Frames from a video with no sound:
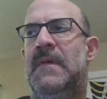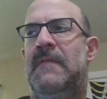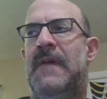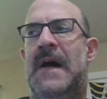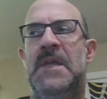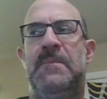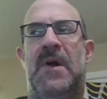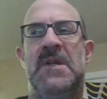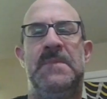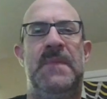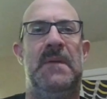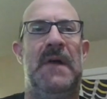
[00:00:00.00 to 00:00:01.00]
value bar
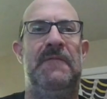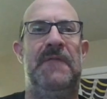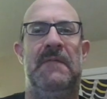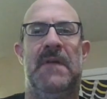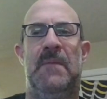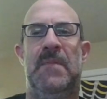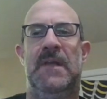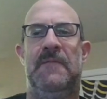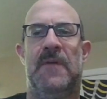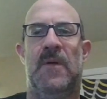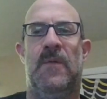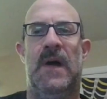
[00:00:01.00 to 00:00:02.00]
has been in my favor, I believe,
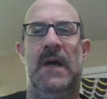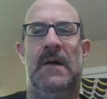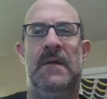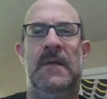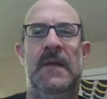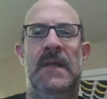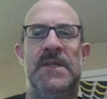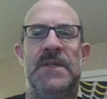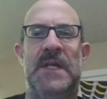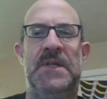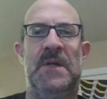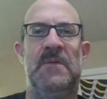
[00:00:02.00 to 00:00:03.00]
for a while.
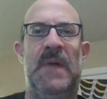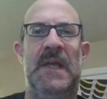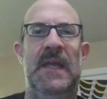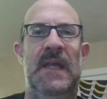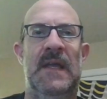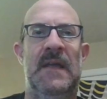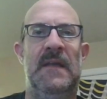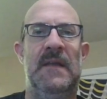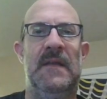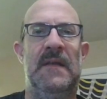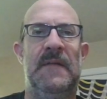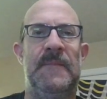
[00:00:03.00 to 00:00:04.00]
So I took with my king.
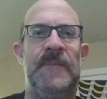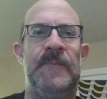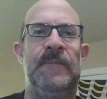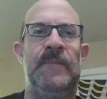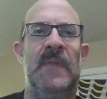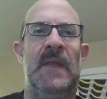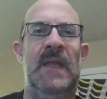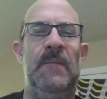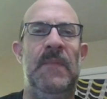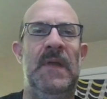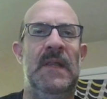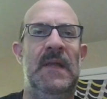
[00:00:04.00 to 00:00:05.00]
He
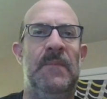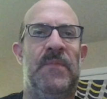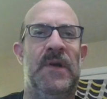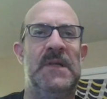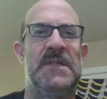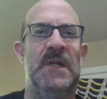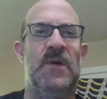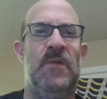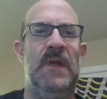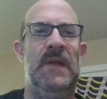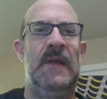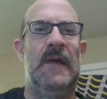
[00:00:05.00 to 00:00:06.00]
immediately brings the
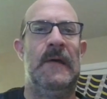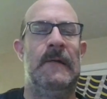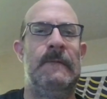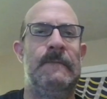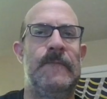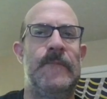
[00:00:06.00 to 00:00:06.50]
queen down.